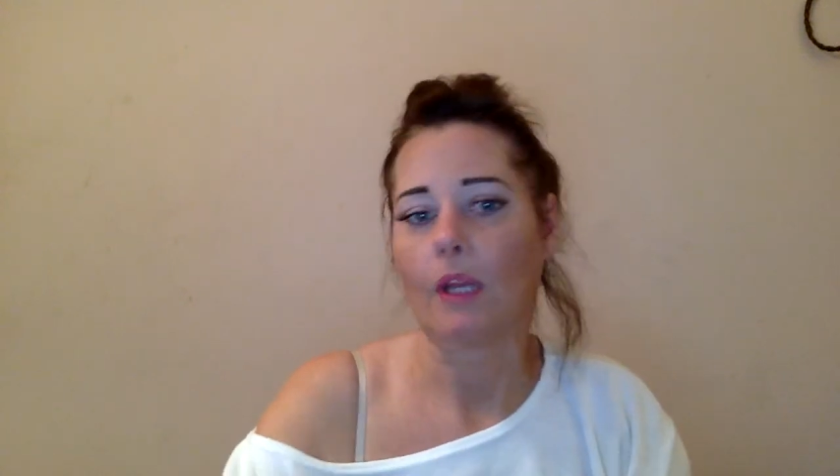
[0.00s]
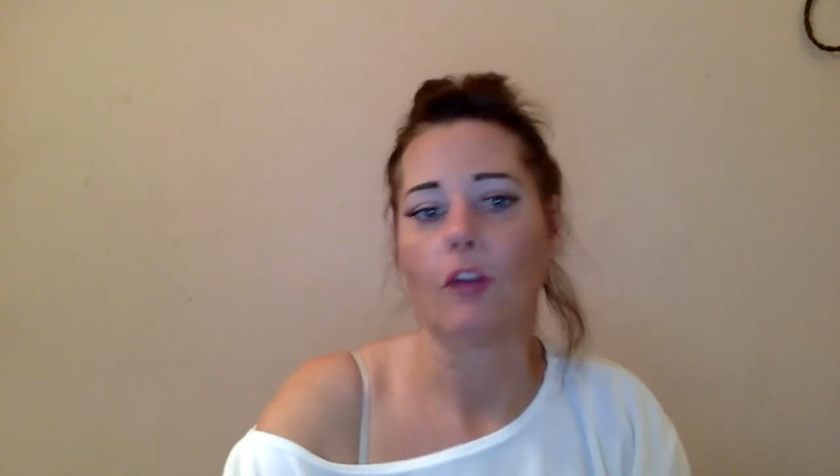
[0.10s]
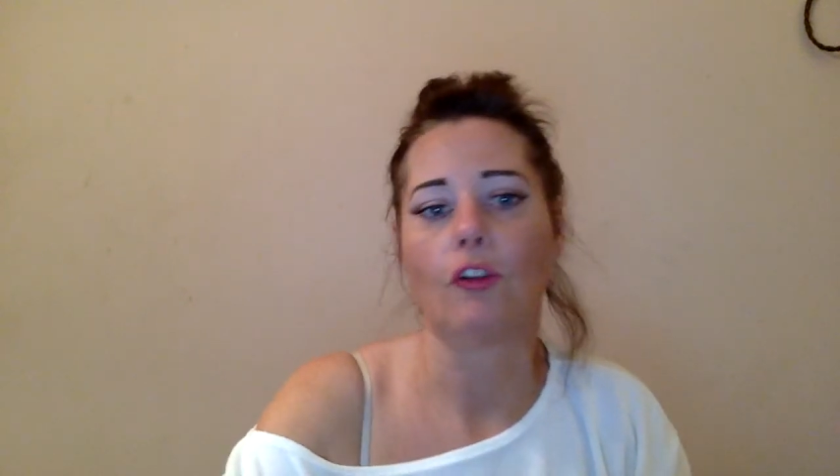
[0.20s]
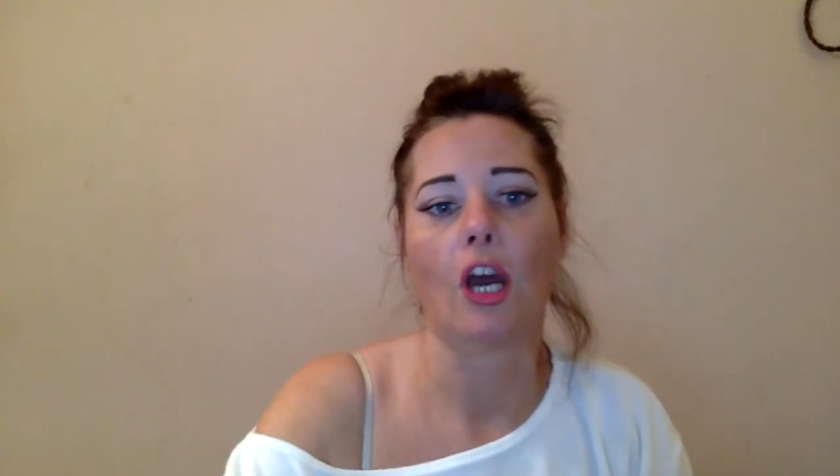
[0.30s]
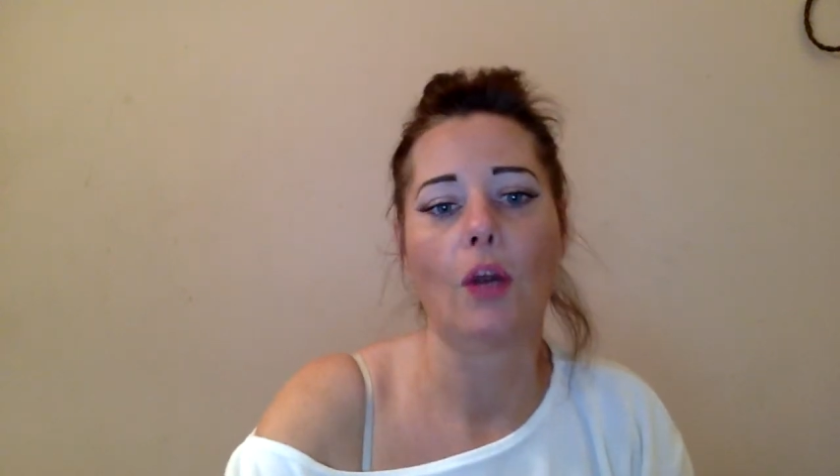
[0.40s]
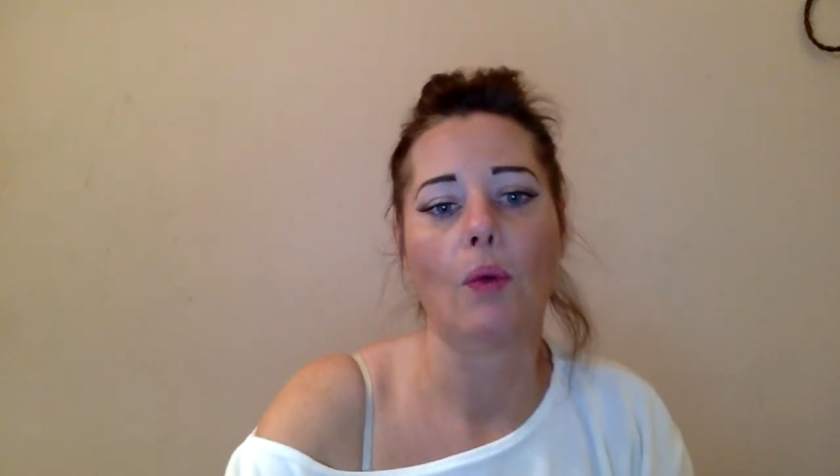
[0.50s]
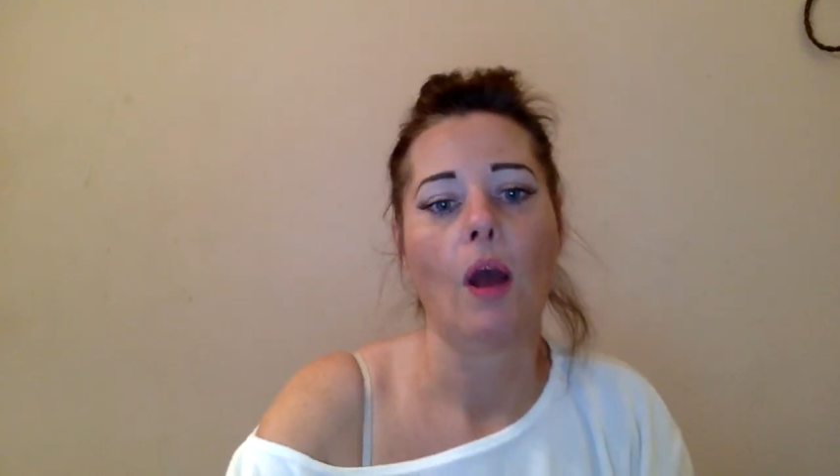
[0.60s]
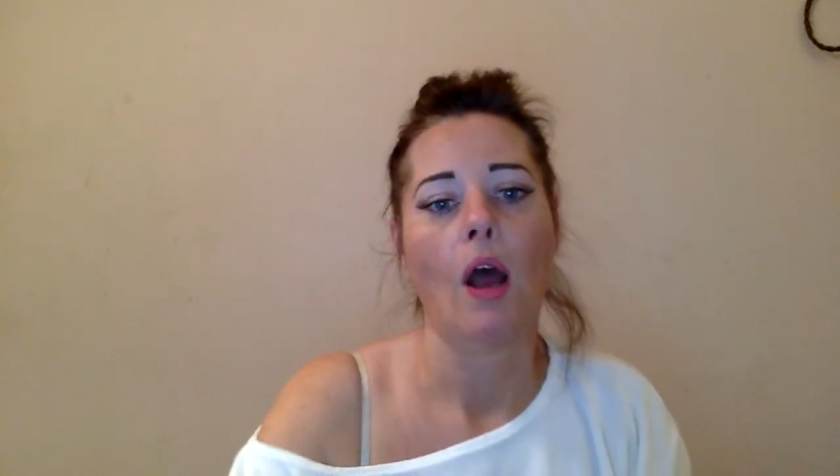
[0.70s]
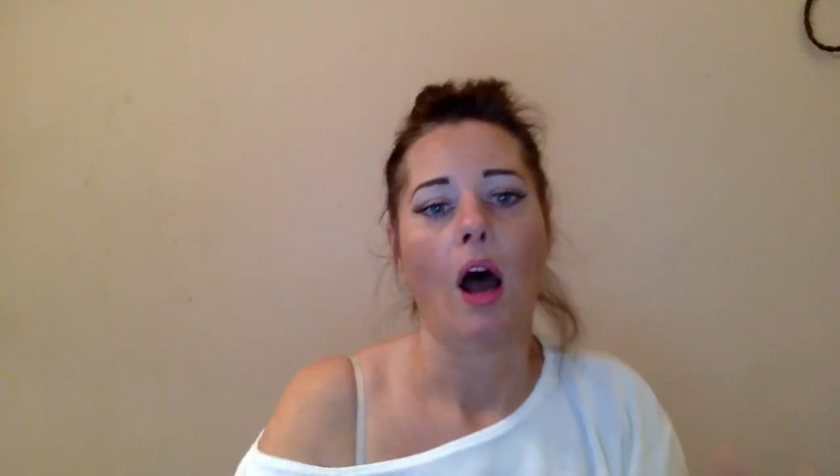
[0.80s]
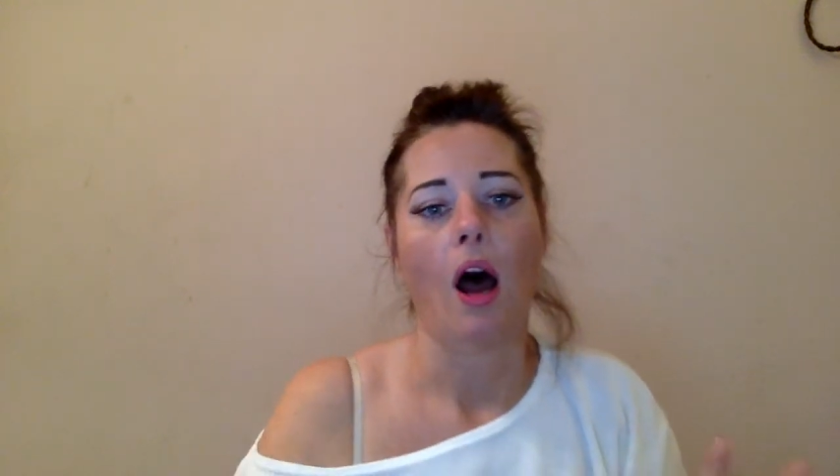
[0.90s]
So
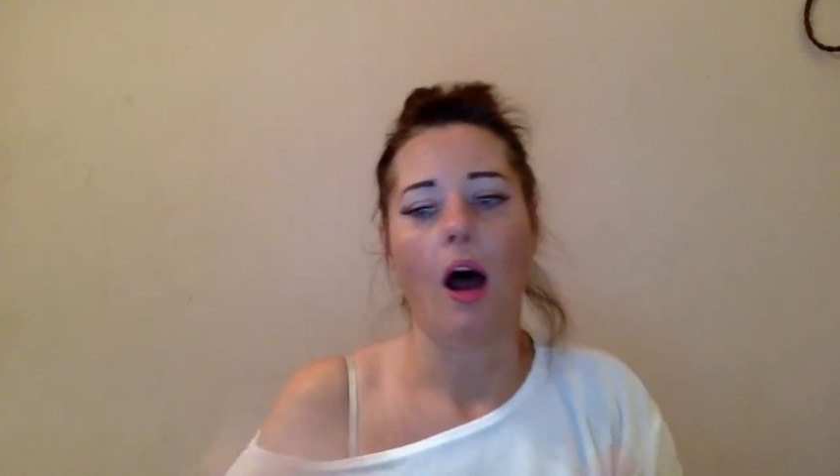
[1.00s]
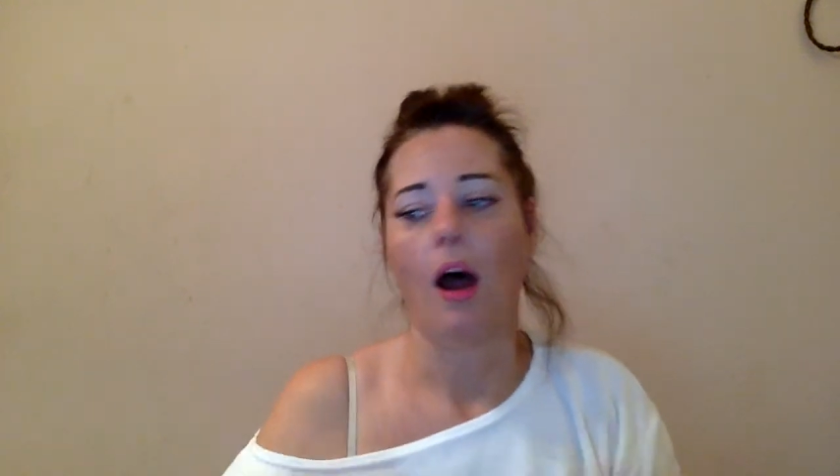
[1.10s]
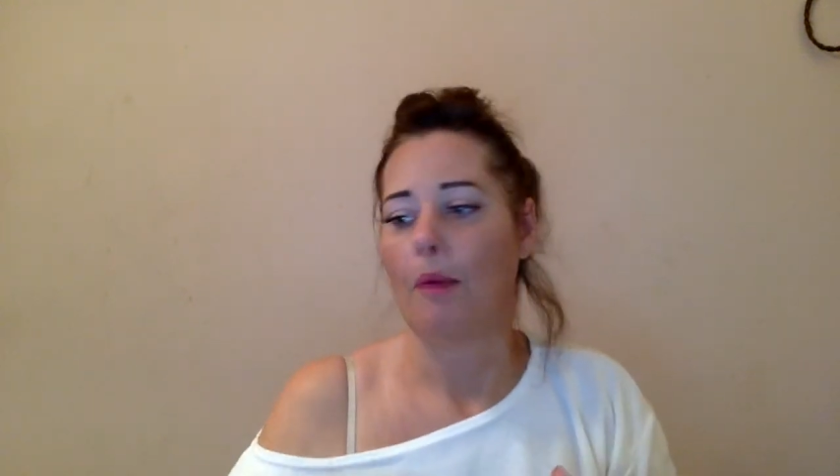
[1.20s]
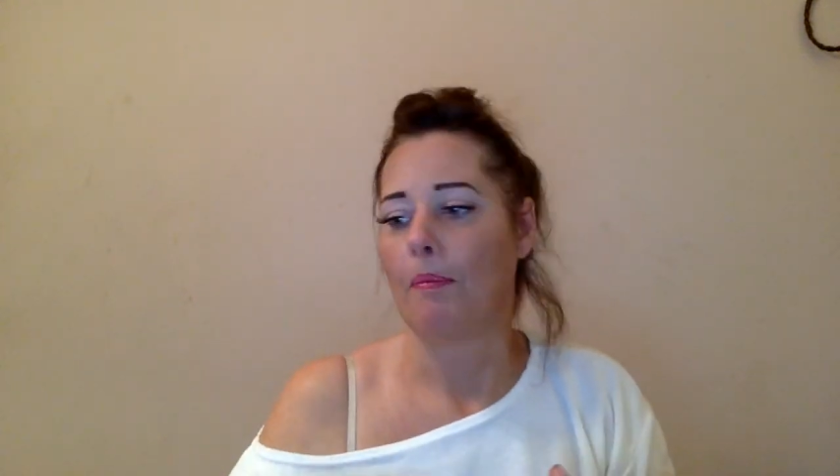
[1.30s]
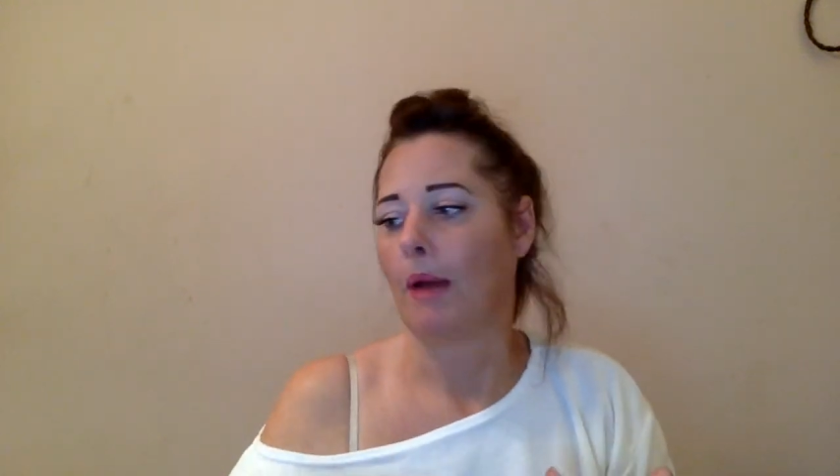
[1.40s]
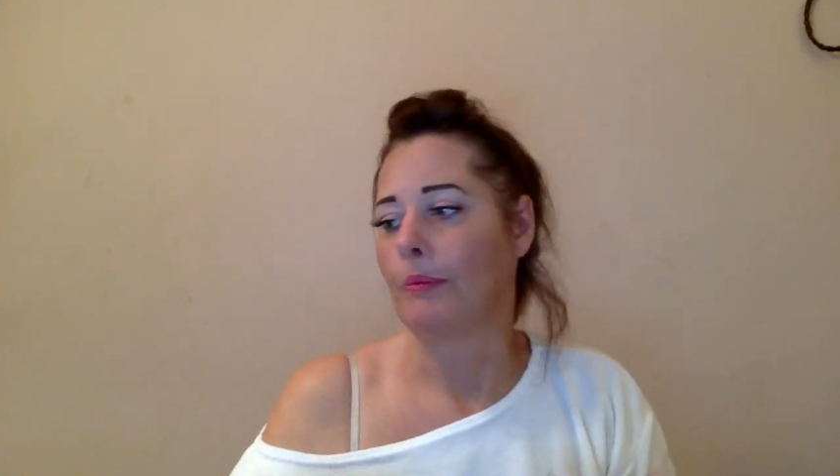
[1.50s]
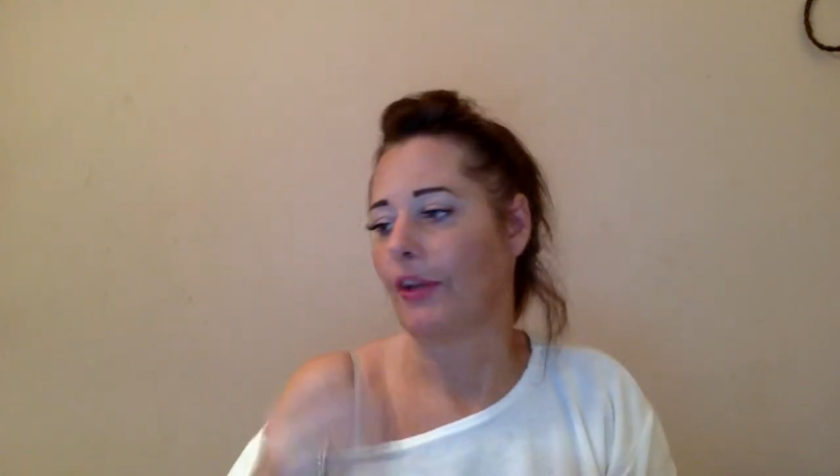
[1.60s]
I'm